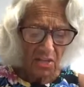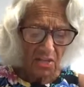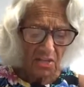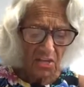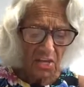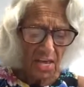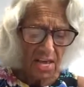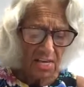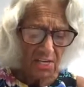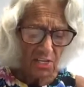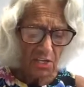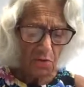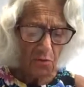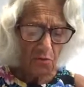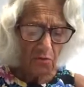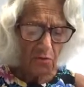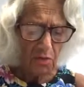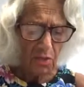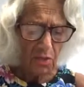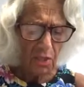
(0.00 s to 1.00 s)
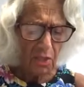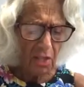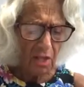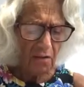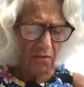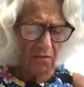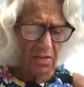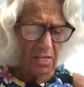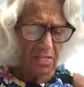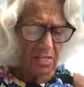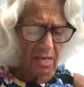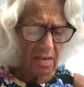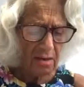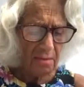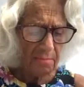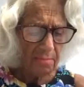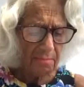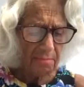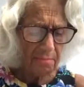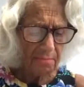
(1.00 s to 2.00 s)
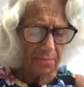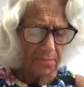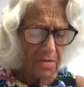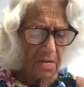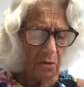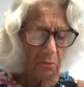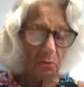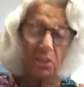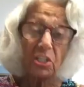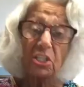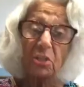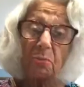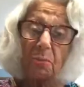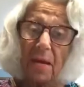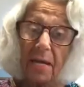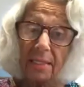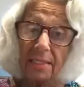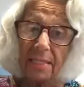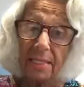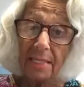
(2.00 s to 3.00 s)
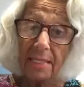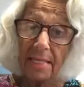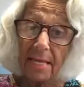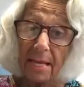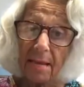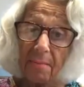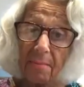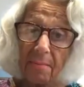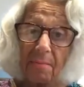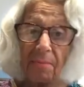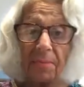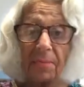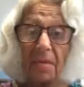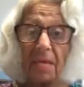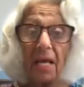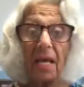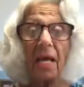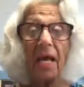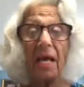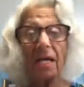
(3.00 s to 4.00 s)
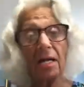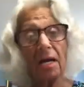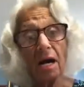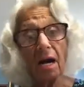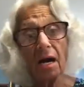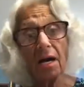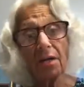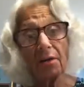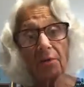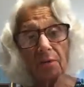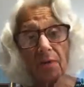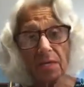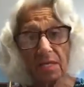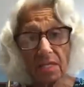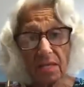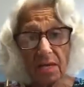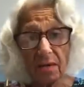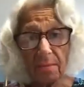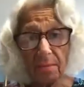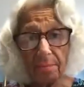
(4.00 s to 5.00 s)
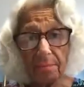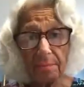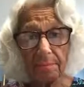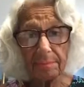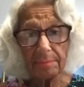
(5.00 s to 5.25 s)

Thank you for loving them, respecting them, and honoring them.